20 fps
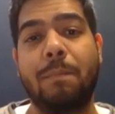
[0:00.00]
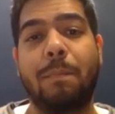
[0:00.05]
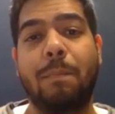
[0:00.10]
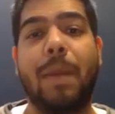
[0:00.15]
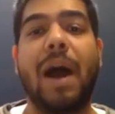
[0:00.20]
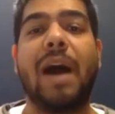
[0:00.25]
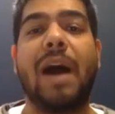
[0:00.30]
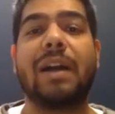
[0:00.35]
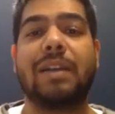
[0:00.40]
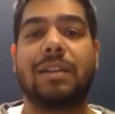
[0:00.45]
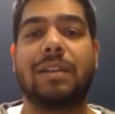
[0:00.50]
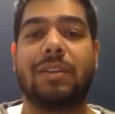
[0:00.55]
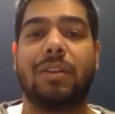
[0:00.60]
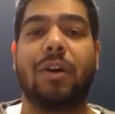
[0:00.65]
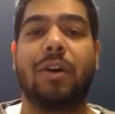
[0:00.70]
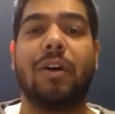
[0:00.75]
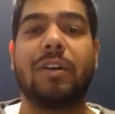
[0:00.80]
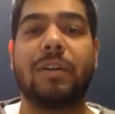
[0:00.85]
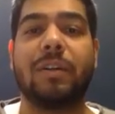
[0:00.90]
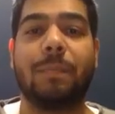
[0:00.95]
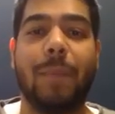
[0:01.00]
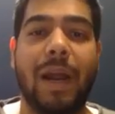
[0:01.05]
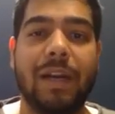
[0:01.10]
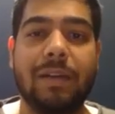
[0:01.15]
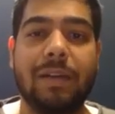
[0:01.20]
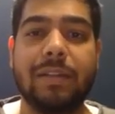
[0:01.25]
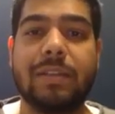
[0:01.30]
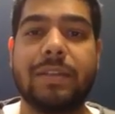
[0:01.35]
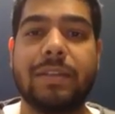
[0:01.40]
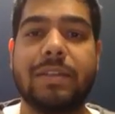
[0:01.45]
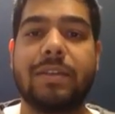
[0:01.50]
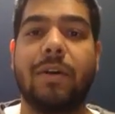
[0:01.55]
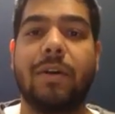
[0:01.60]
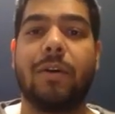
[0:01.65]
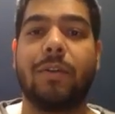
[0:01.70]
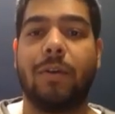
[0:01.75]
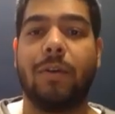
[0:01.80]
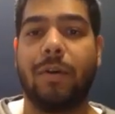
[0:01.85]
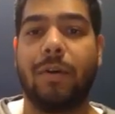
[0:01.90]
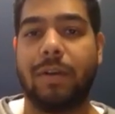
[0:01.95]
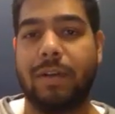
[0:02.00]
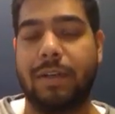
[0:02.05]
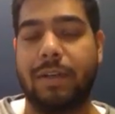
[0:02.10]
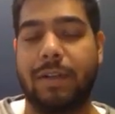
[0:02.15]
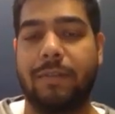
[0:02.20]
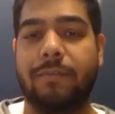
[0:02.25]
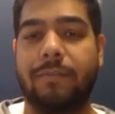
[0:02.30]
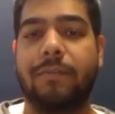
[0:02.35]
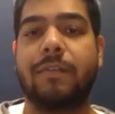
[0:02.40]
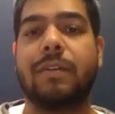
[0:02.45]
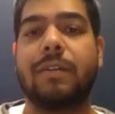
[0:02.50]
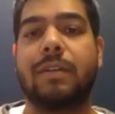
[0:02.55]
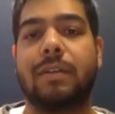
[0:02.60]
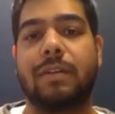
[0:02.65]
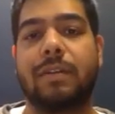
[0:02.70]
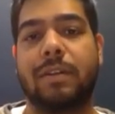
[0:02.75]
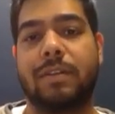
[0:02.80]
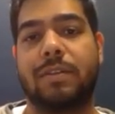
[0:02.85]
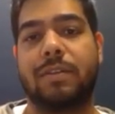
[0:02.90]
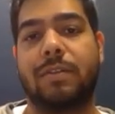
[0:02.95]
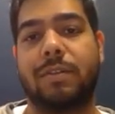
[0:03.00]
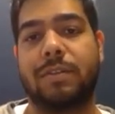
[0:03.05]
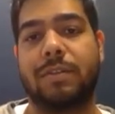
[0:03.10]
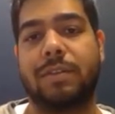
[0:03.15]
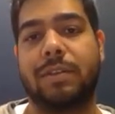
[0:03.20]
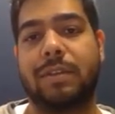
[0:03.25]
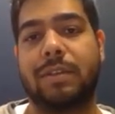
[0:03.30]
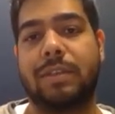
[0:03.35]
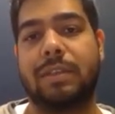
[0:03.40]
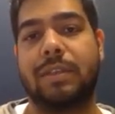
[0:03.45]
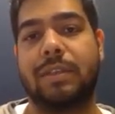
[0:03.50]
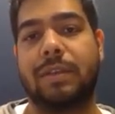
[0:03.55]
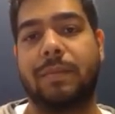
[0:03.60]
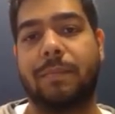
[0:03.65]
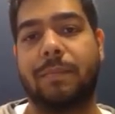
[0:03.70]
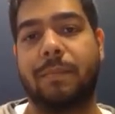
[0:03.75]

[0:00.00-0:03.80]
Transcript: bad thought patterns or cognitive distortions.